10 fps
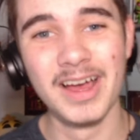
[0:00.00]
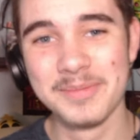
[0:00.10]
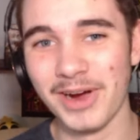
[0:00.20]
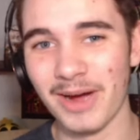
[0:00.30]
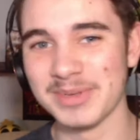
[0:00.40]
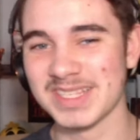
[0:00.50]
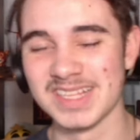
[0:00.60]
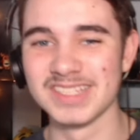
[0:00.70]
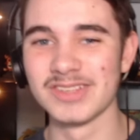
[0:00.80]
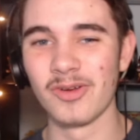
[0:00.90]
I promise
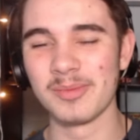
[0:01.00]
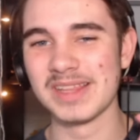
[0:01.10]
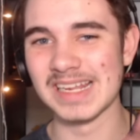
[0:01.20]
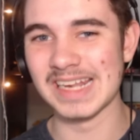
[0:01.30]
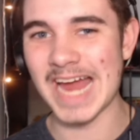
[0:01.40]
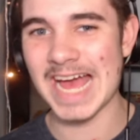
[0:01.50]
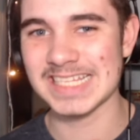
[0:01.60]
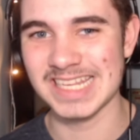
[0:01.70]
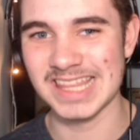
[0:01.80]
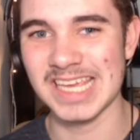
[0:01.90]
this is going to be the
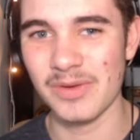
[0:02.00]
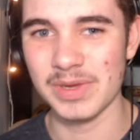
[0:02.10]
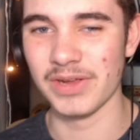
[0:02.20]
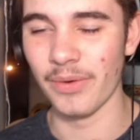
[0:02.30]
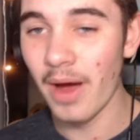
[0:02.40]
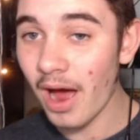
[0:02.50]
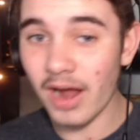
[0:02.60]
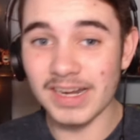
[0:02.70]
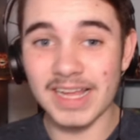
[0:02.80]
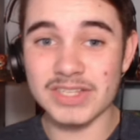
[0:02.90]
last thing we do,
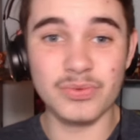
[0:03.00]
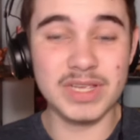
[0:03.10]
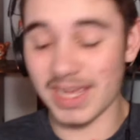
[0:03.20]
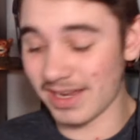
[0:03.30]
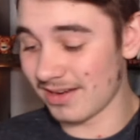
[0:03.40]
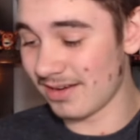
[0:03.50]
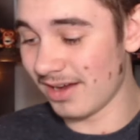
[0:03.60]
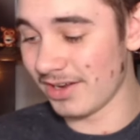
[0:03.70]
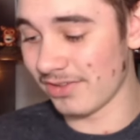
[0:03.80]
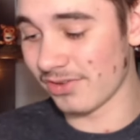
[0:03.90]
unless we get
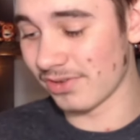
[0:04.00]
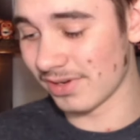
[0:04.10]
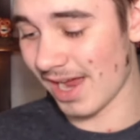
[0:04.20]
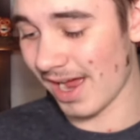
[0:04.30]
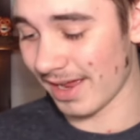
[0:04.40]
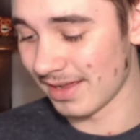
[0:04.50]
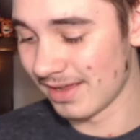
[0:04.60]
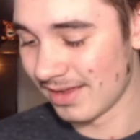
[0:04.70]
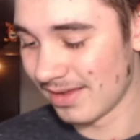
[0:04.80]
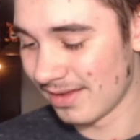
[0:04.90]
another guy.
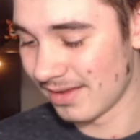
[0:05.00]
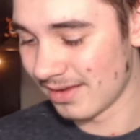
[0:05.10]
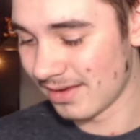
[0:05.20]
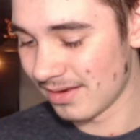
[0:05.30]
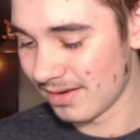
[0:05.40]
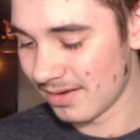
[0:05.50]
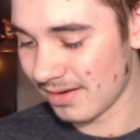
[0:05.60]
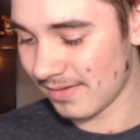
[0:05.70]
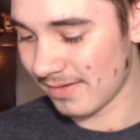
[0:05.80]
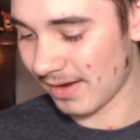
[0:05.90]

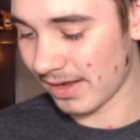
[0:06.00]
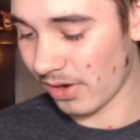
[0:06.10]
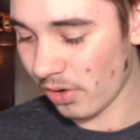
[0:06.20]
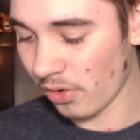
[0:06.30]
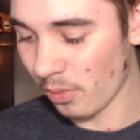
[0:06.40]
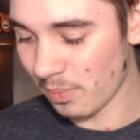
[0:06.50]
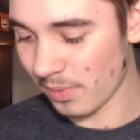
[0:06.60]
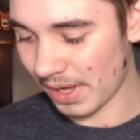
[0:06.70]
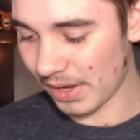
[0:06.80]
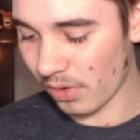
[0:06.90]
I hope
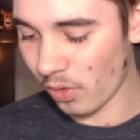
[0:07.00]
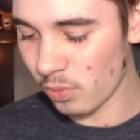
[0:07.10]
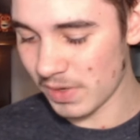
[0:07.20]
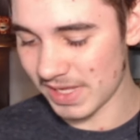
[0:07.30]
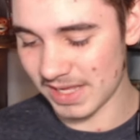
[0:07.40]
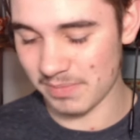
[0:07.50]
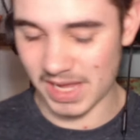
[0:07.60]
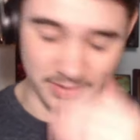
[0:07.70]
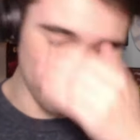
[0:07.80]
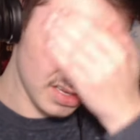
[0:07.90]
I hope we can get
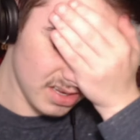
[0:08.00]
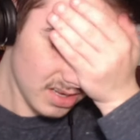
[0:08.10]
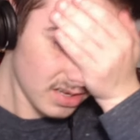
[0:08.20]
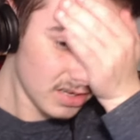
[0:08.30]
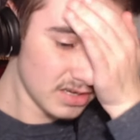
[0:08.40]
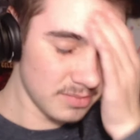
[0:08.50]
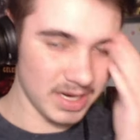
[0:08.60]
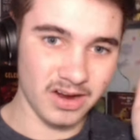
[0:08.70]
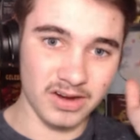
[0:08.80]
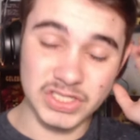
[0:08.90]
baby.
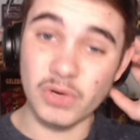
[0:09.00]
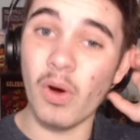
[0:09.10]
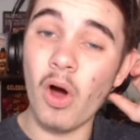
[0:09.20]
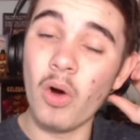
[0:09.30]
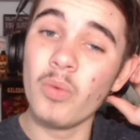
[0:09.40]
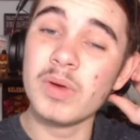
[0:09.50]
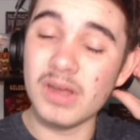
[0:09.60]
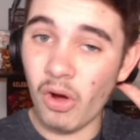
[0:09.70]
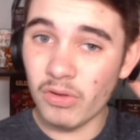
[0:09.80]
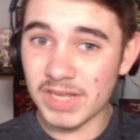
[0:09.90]
My god. So all we
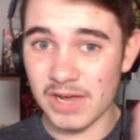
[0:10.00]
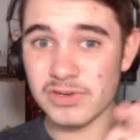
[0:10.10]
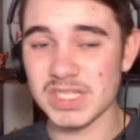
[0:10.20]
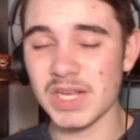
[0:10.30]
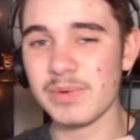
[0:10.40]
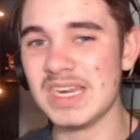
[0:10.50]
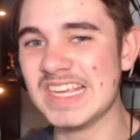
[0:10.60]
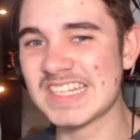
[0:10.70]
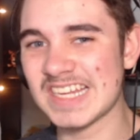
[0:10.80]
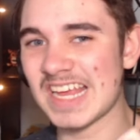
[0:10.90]
all the characters that we
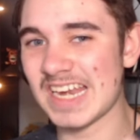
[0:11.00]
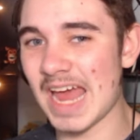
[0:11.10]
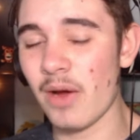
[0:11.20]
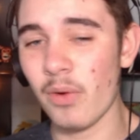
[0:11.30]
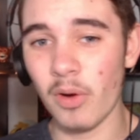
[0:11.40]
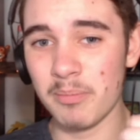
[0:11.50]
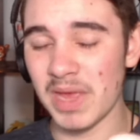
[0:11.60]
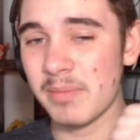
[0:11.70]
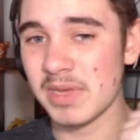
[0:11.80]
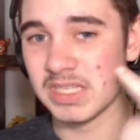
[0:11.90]
need to get now are
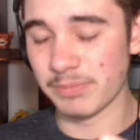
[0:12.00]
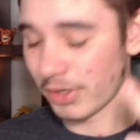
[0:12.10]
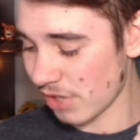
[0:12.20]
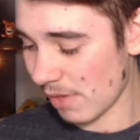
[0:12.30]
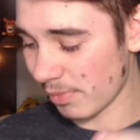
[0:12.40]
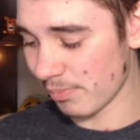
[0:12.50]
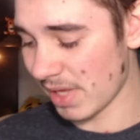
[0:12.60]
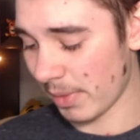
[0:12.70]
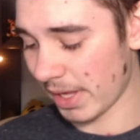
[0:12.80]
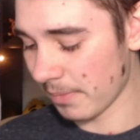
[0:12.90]
baby, Springtrap and
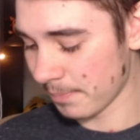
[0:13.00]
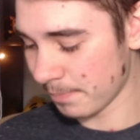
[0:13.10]
BB.